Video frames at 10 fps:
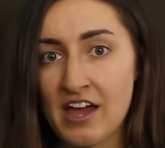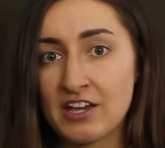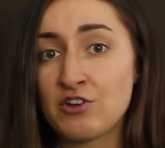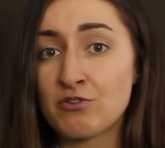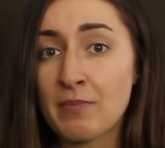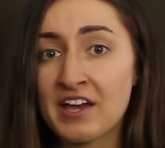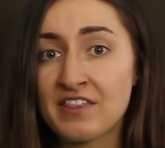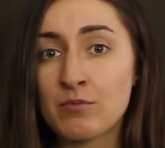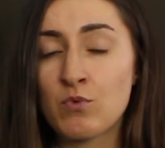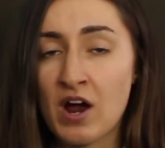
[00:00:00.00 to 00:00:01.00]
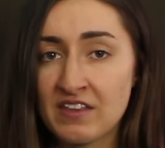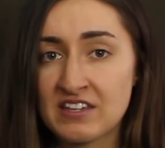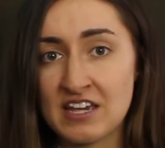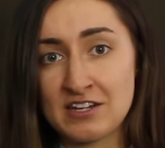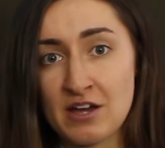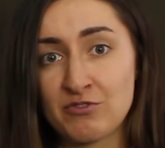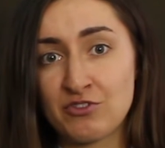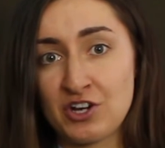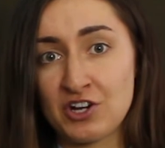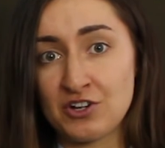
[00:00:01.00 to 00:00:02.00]
You can remind them why they signed up
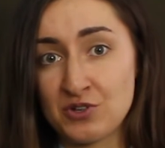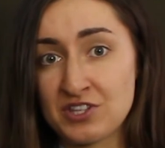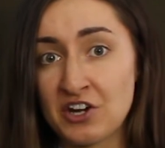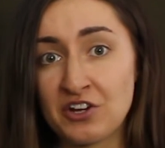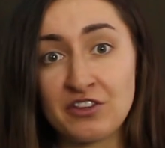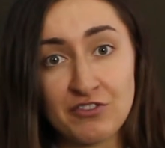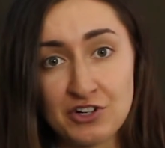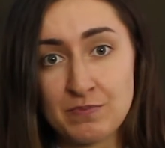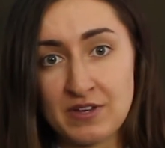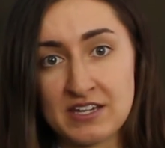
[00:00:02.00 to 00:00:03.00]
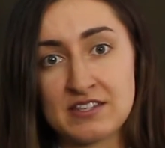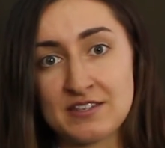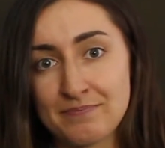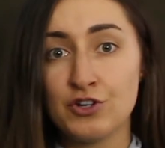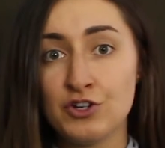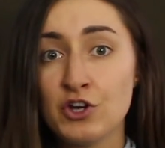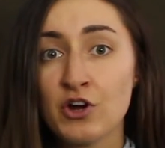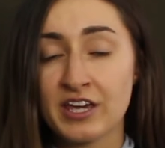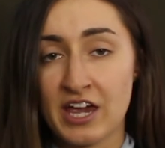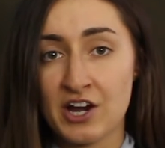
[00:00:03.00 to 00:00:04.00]
for your newsletter in the first place. New
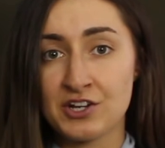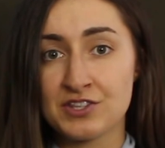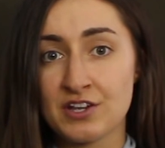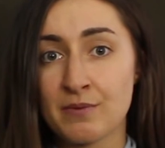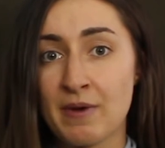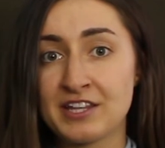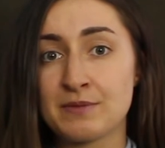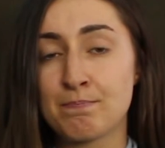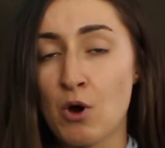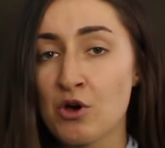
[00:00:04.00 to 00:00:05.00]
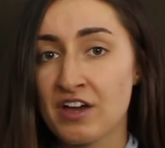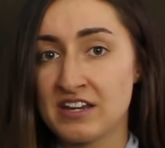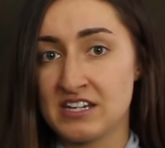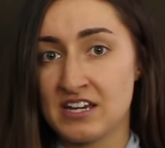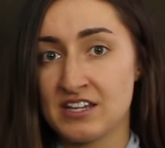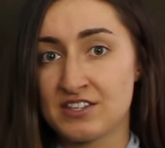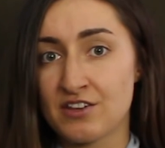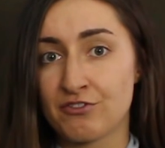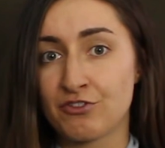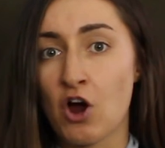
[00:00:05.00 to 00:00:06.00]
York Cares combines both ideas
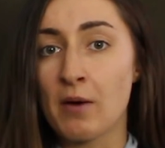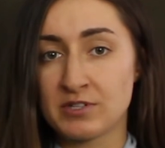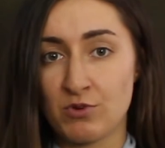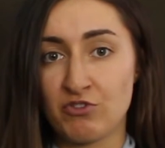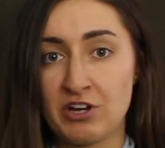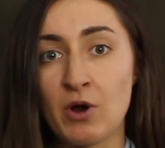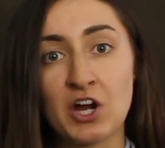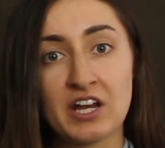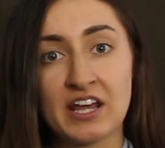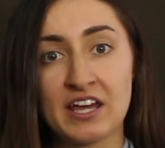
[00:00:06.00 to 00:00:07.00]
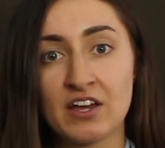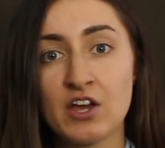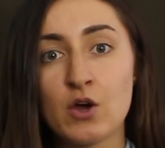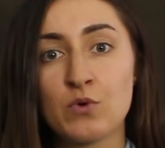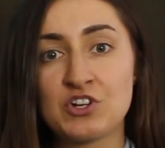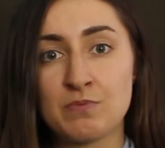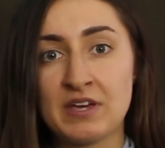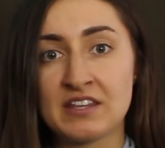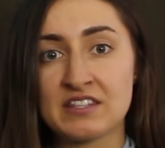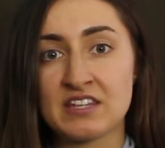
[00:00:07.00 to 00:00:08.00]
for optimal remarketing, which
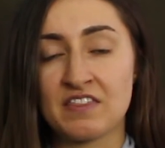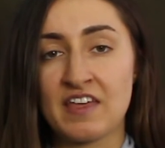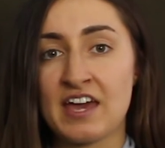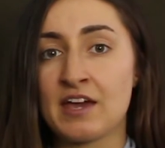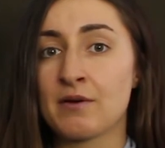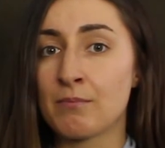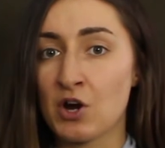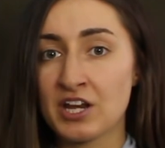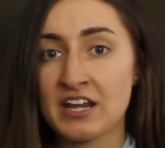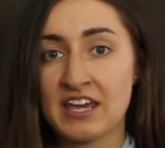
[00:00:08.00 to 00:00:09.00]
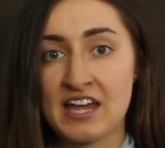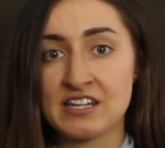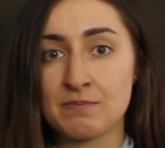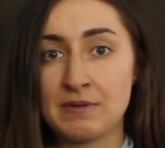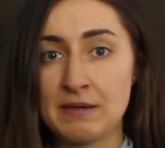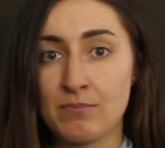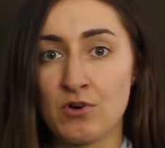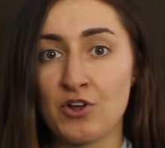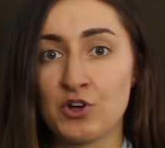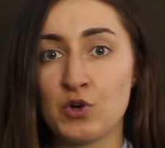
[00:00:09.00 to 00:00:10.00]
means that they market again to
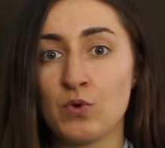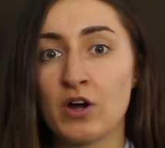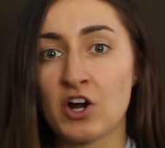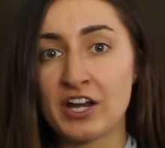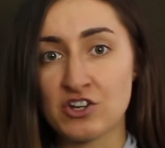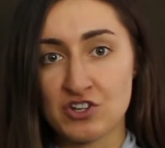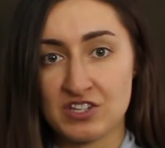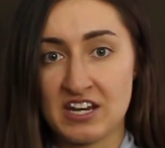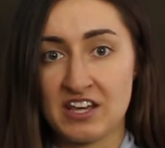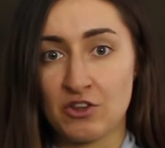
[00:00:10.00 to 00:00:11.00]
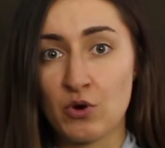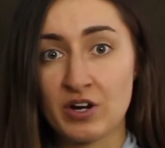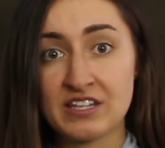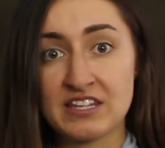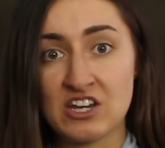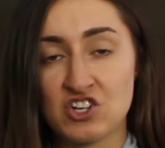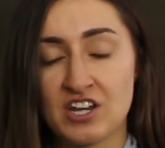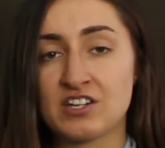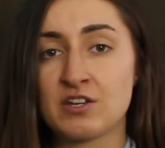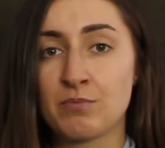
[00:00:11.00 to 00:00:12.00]
people who are interested in their
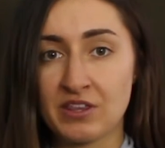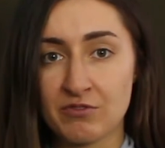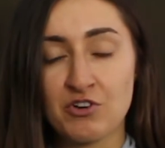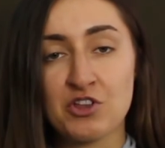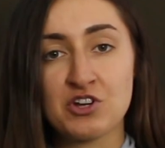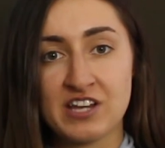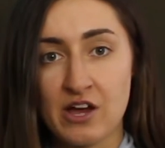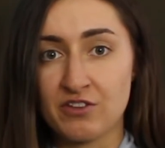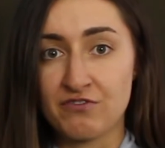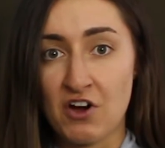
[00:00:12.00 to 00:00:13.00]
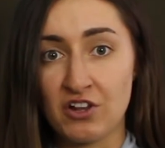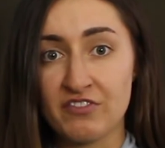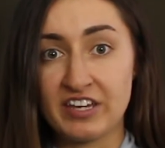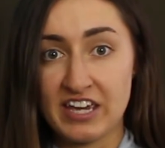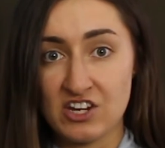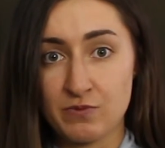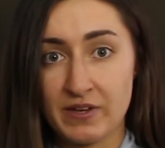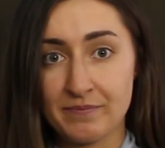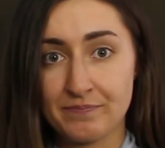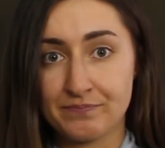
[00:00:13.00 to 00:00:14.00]
organization to bring them further down the funnel of engagement.